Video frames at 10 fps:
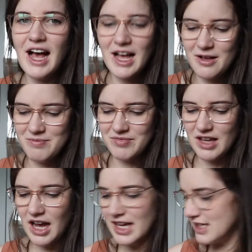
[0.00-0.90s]

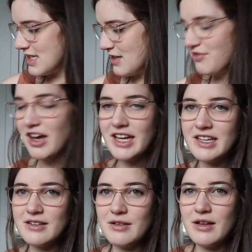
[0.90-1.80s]
I did
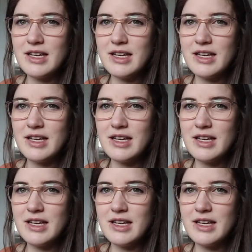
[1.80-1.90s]
find,